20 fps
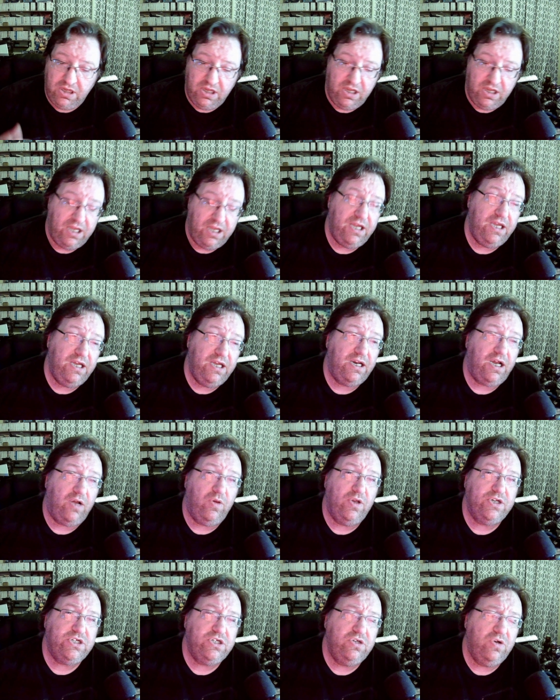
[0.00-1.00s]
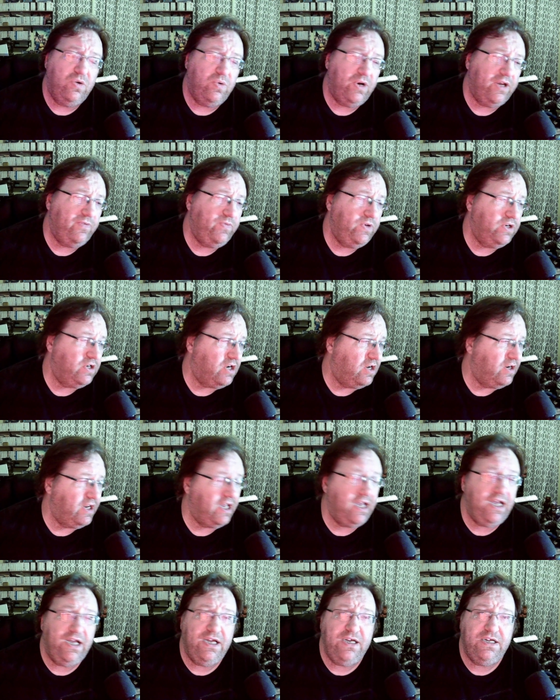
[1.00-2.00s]
And I'll let you know what I figure out
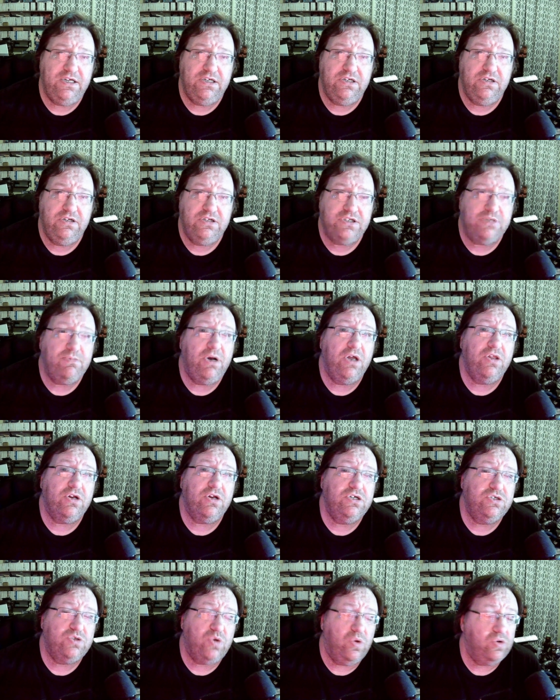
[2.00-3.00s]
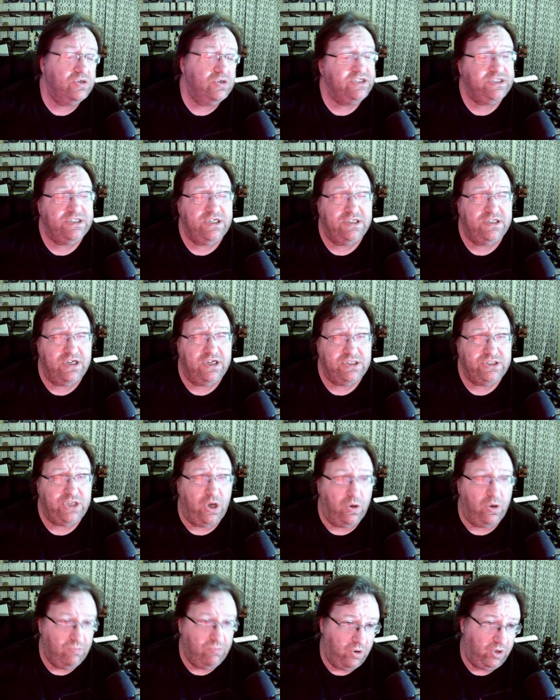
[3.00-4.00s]
on some other controllers as I test
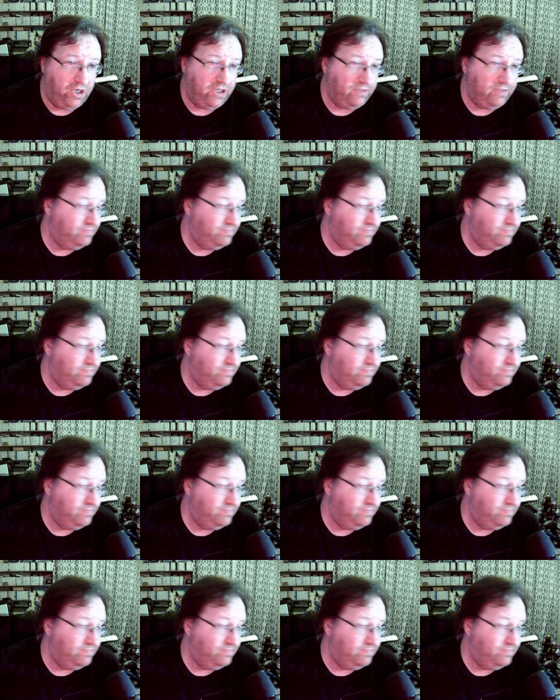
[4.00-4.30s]
out more.